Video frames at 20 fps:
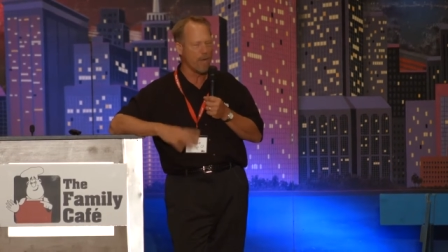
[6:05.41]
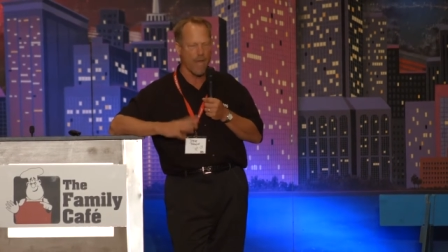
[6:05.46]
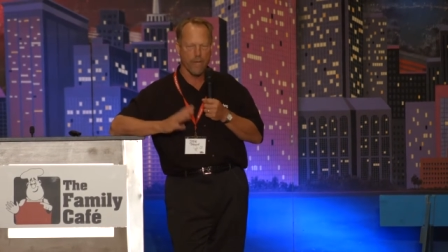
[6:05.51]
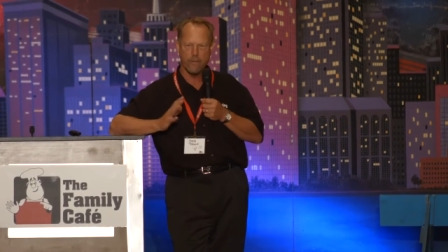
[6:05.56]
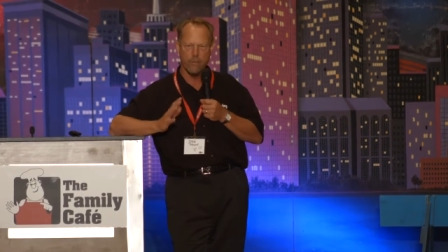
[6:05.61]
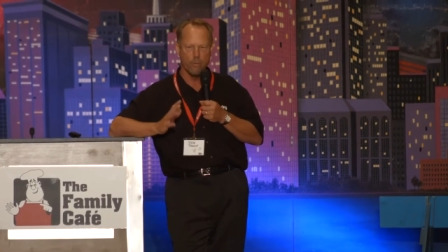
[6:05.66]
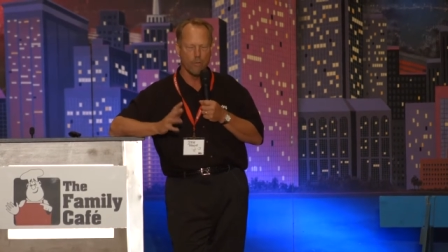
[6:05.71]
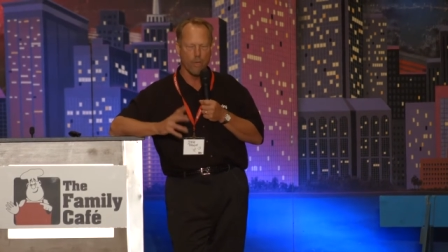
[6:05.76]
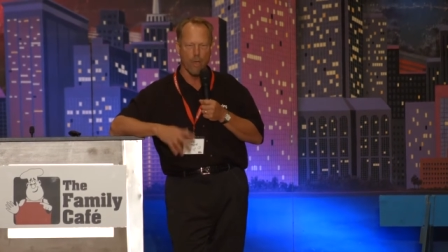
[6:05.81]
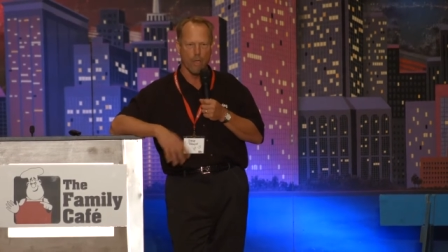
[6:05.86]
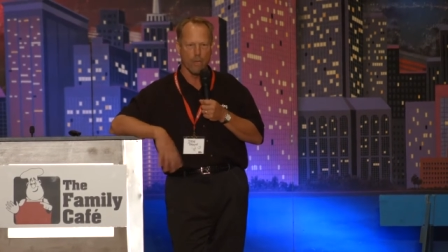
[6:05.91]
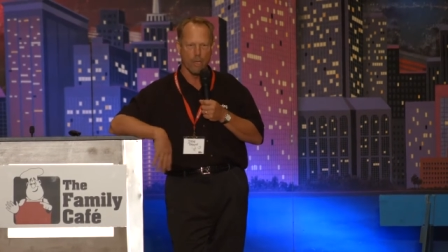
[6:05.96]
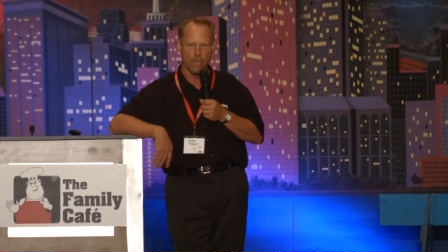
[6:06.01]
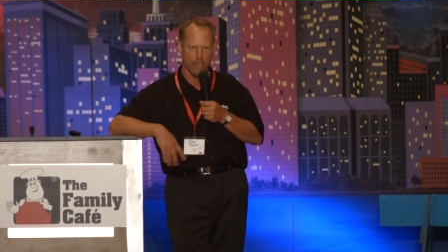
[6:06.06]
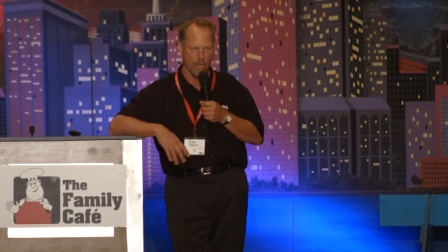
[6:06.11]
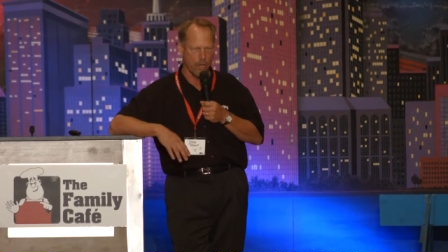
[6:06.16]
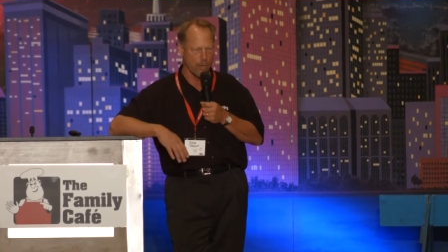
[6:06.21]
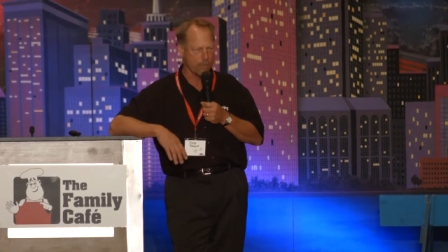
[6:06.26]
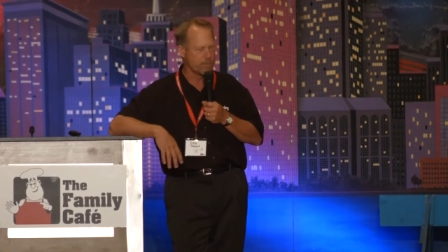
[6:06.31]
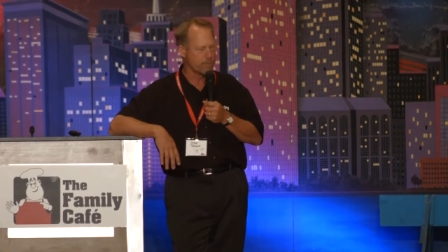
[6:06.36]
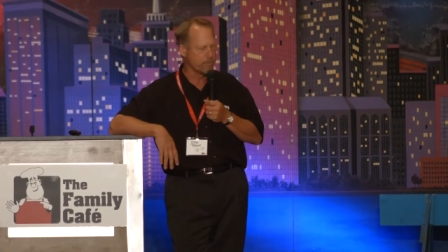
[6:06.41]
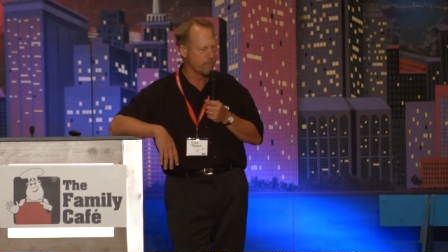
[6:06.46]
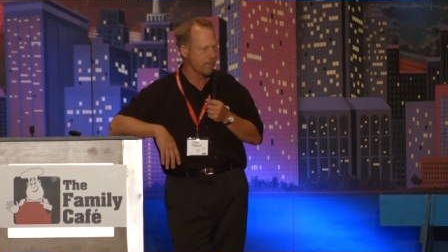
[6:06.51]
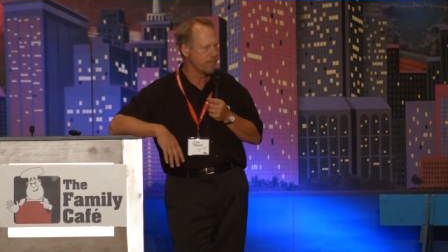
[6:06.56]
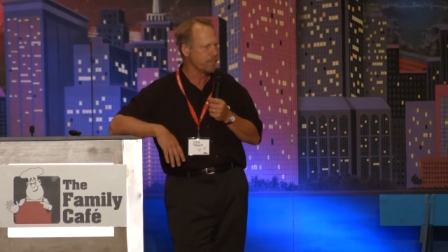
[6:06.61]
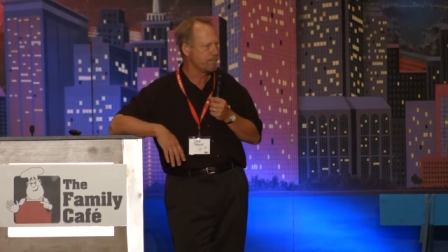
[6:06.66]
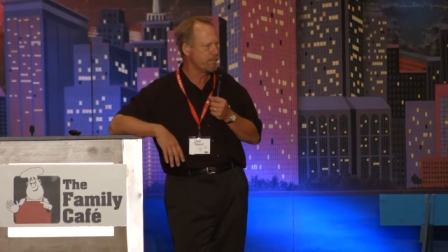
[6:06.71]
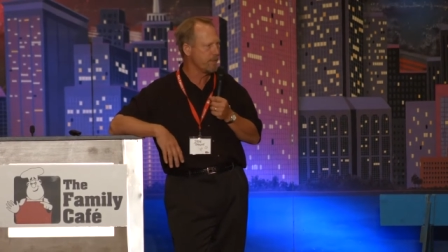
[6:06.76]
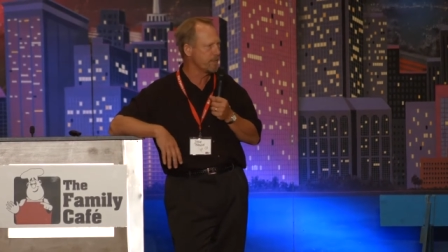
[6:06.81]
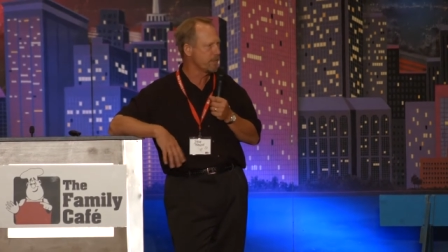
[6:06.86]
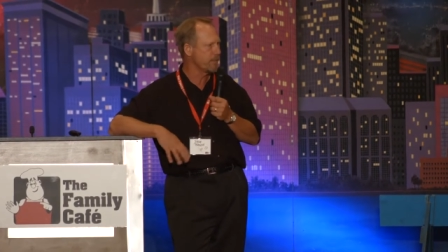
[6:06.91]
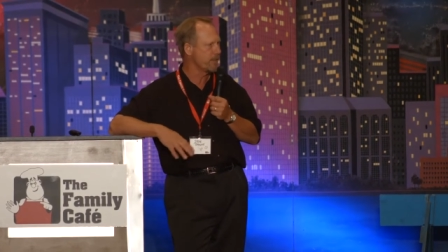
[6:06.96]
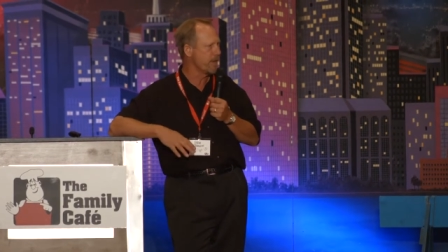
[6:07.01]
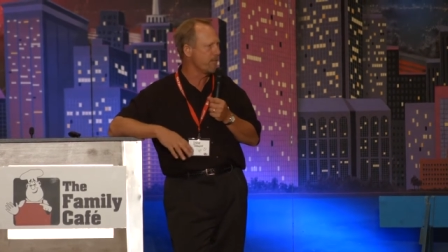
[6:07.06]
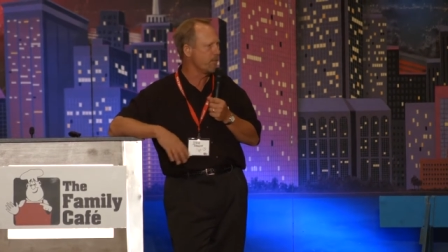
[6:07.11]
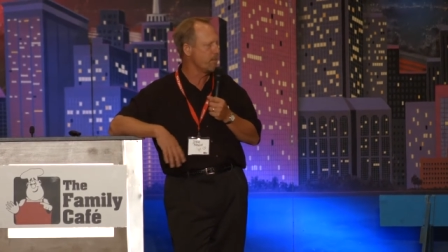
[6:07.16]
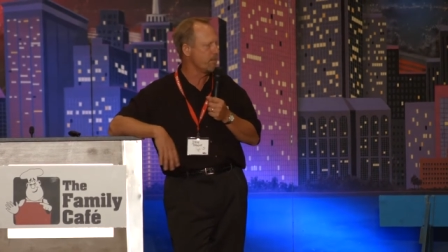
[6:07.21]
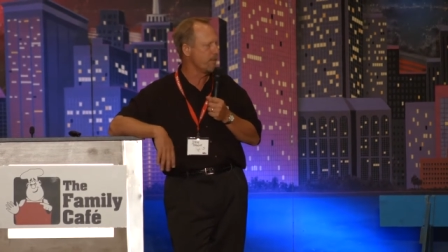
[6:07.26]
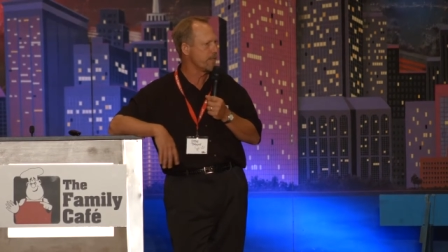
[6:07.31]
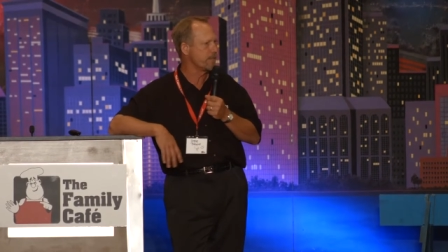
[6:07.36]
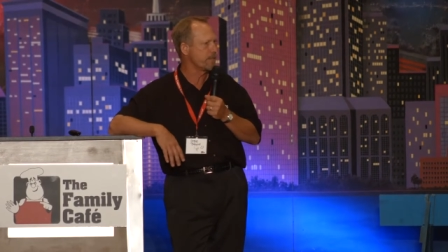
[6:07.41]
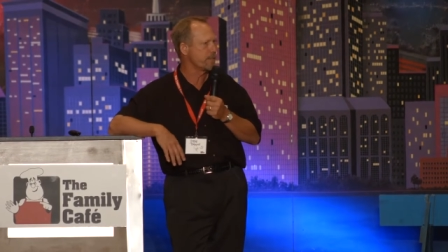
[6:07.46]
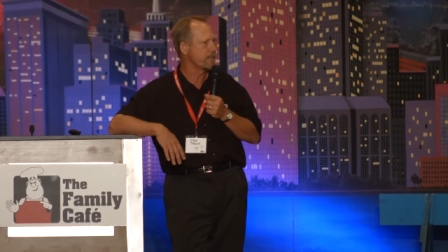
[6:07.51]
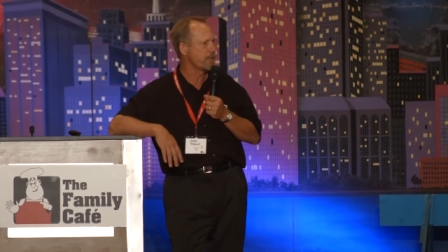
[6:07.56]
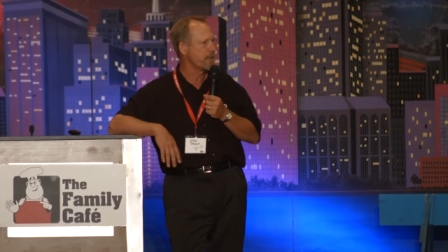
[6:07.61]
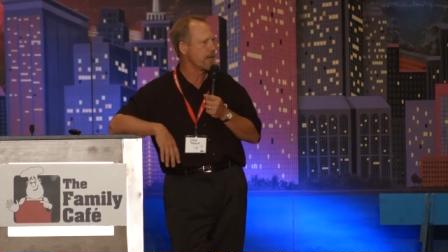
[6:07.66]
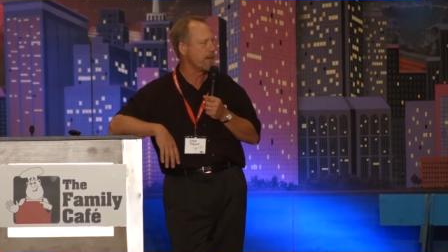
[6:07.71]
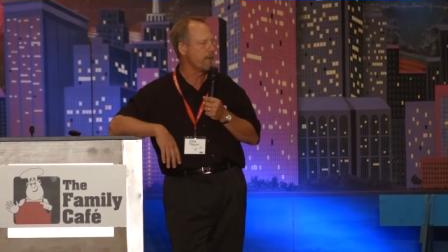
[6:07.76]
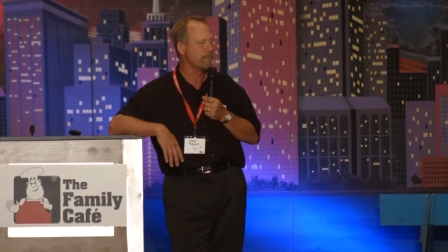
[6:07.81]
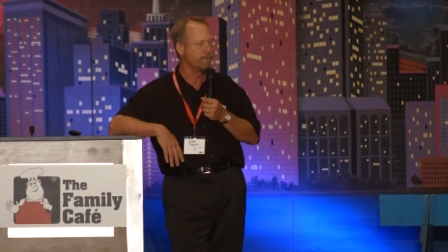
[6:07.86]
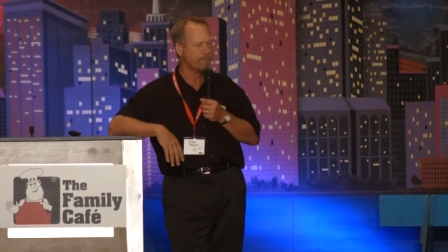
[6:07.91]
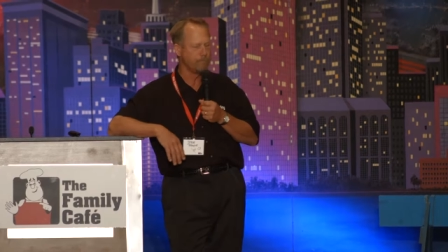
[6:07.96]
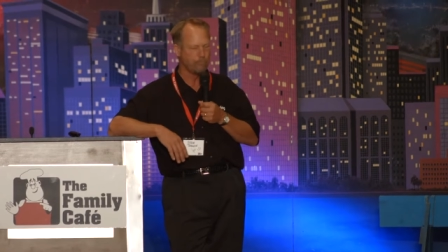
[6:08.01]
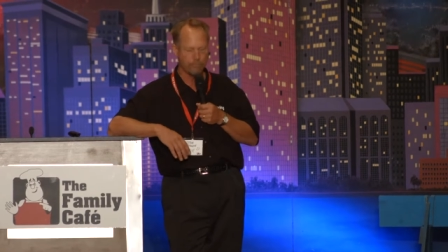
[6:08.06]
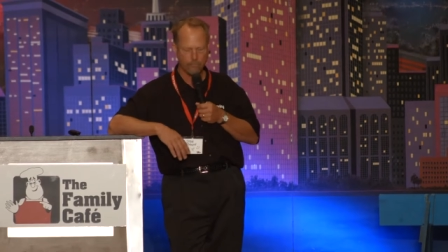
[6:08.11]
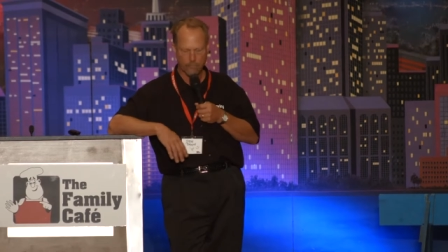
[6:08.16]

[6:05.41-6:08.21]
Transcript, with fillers: not too long ago, but, but several months ago.